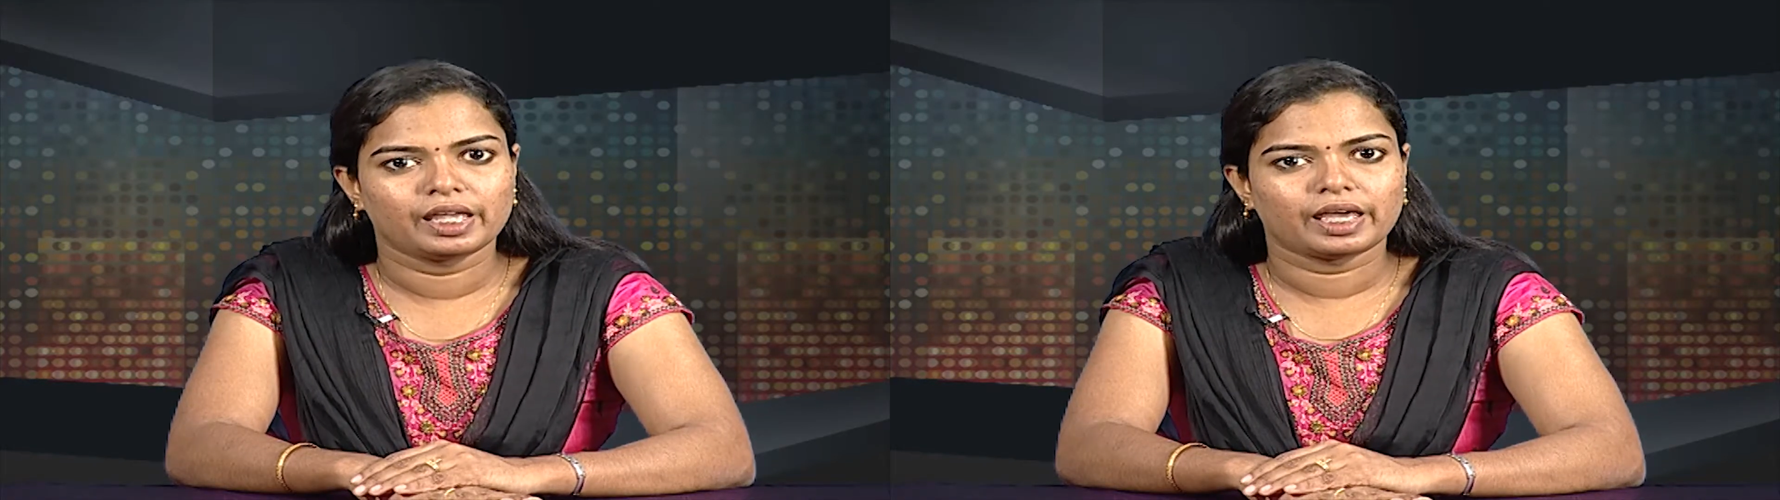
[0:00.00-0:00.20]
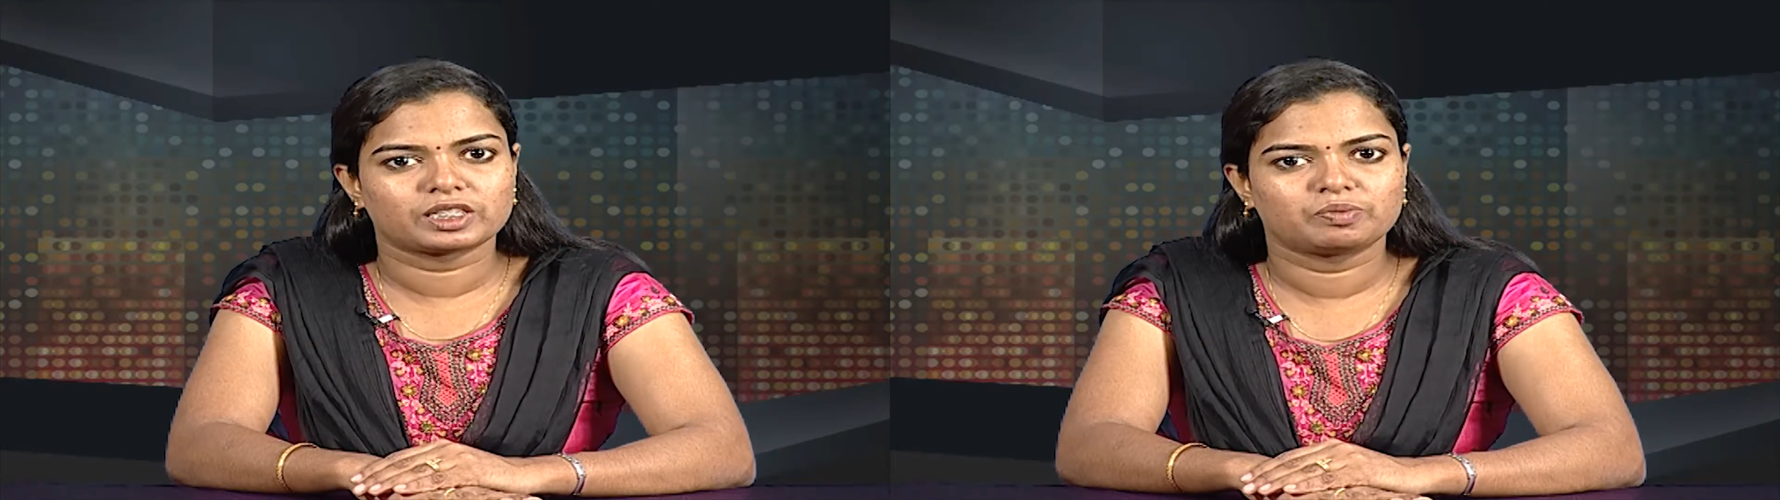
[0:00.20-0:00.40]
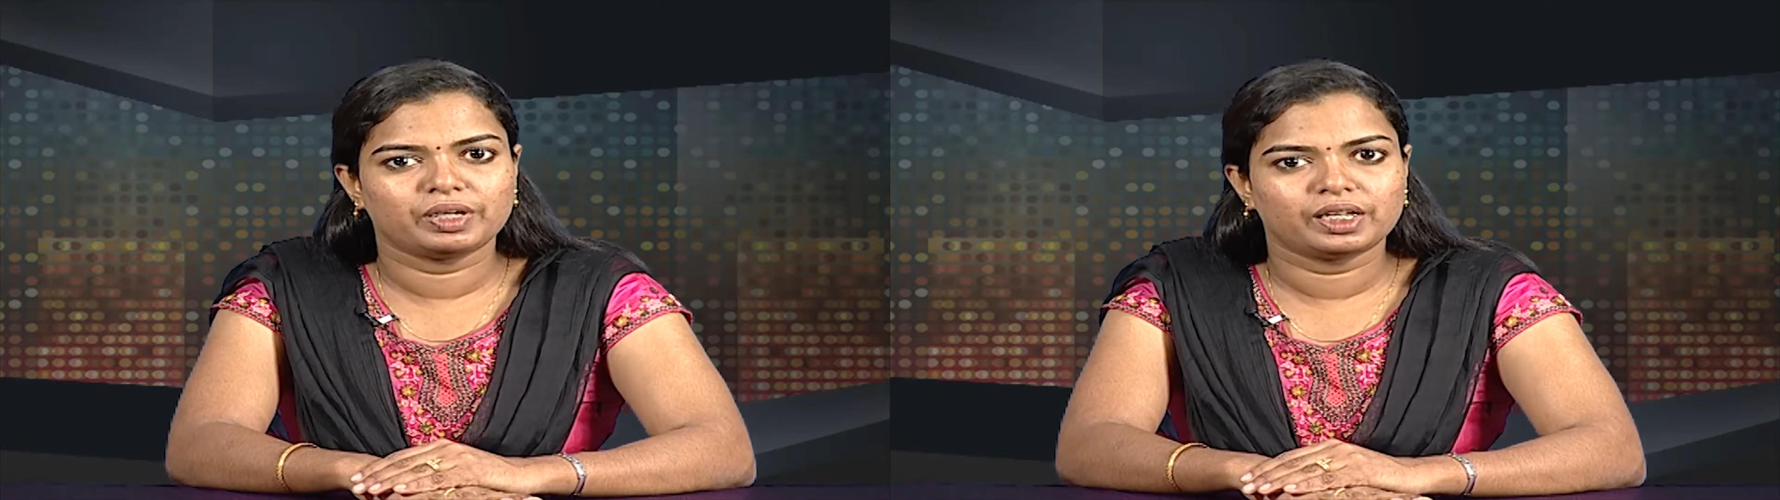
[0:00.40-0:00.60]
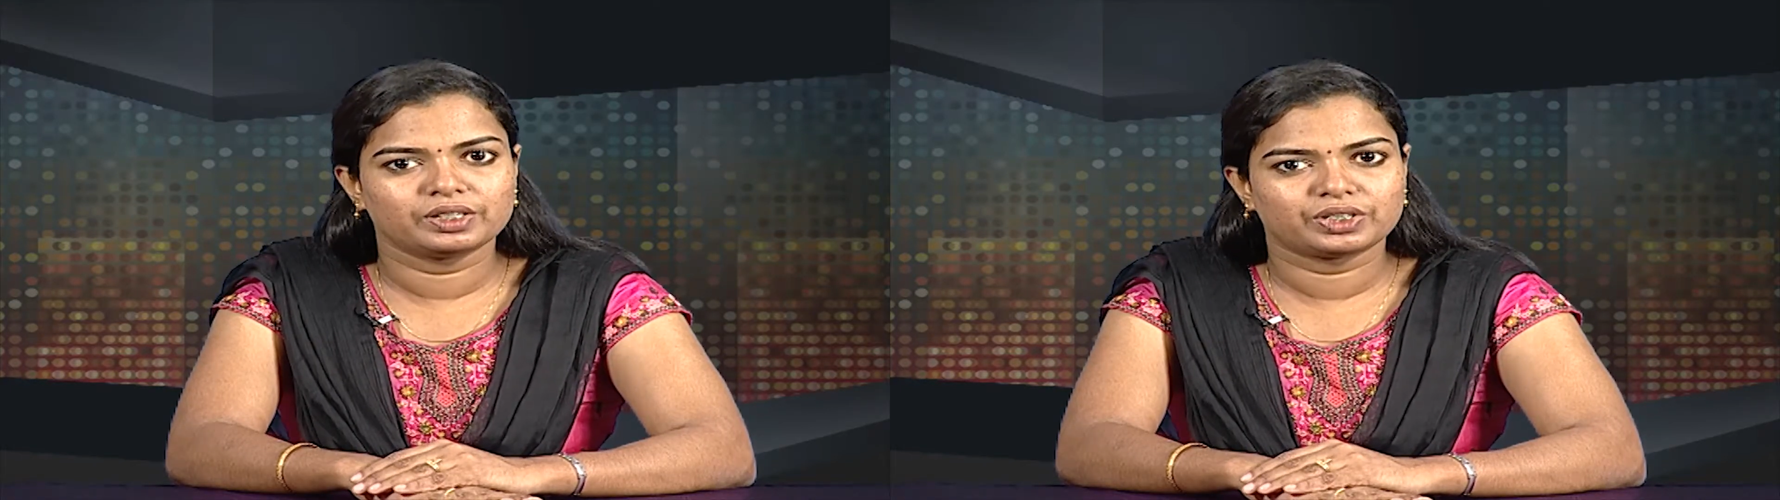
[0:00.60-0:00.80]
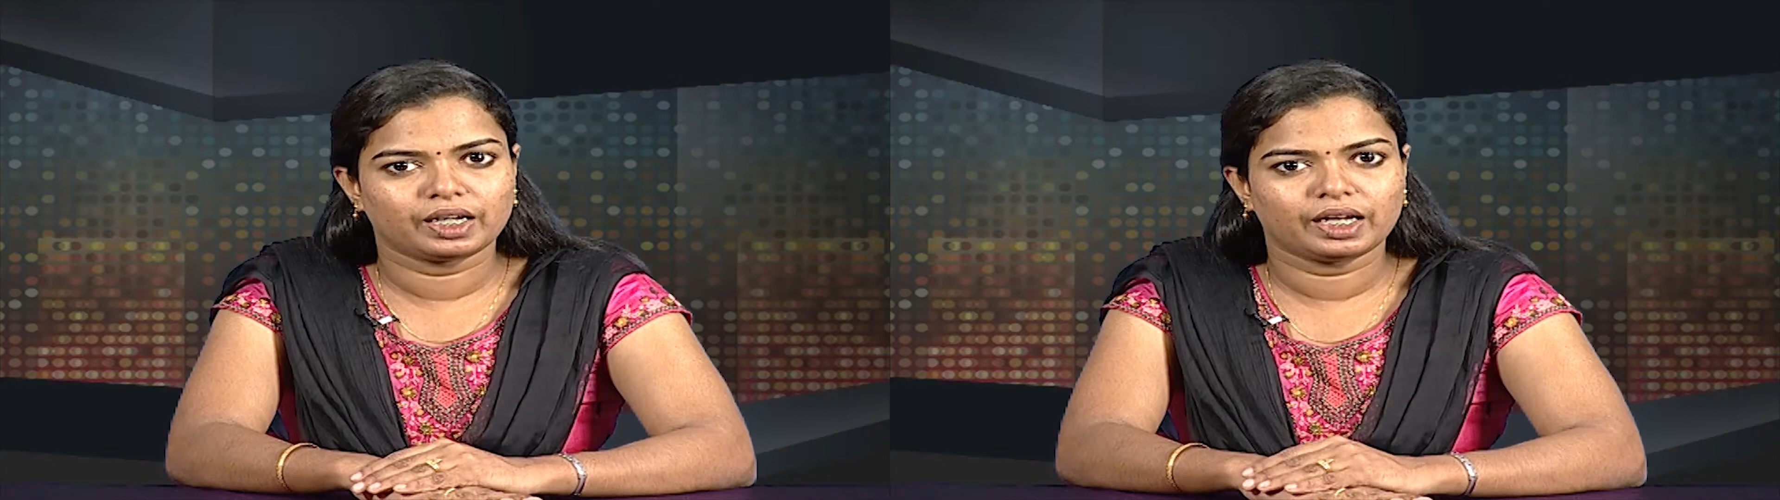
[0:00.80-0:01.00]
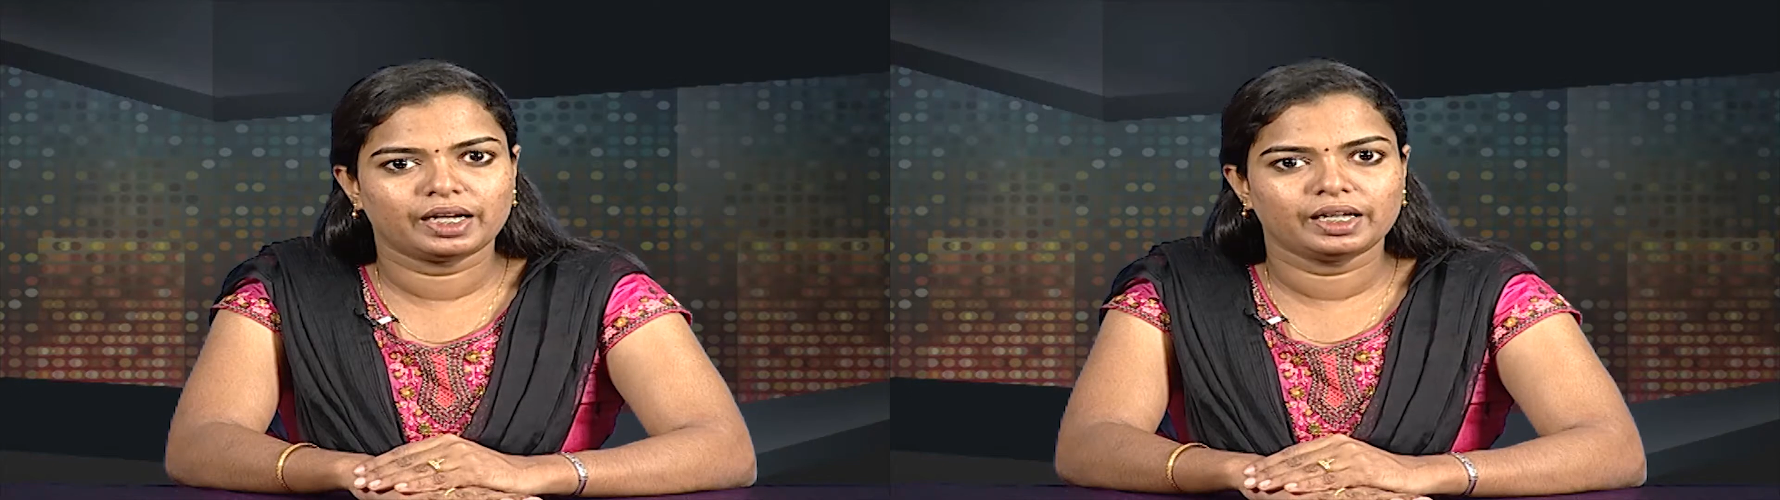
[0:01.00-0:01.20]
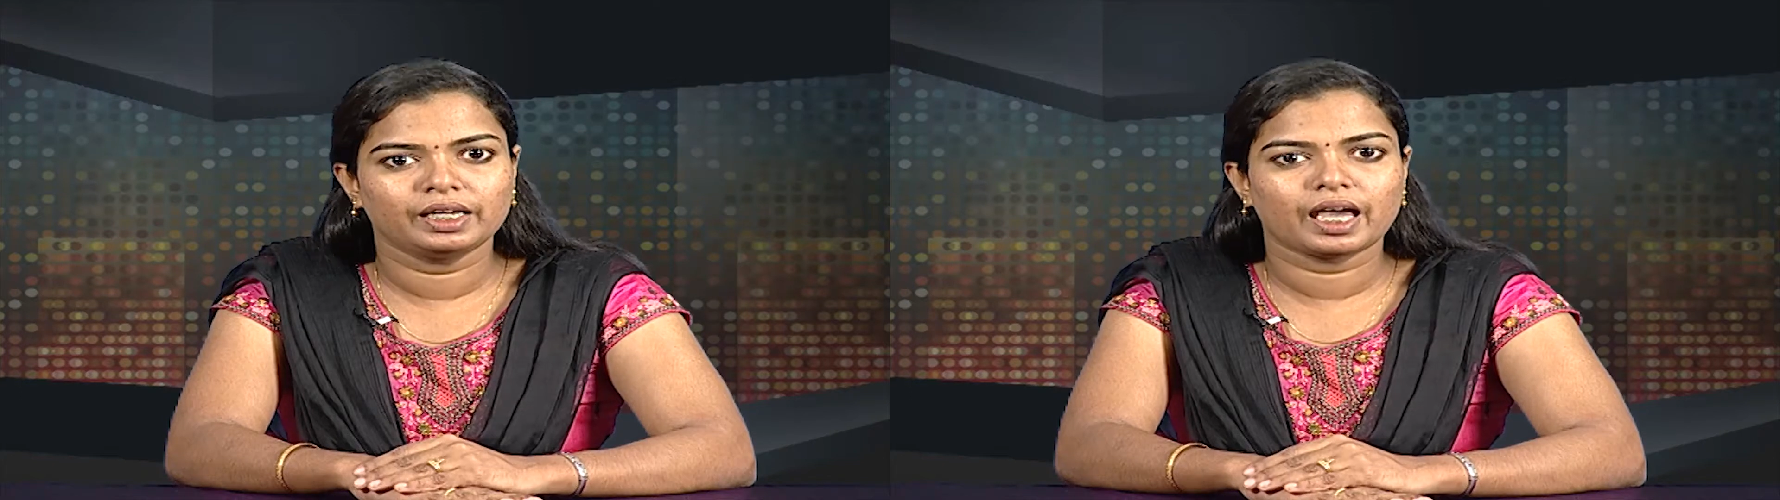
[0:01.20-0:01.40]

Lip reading: experiential learning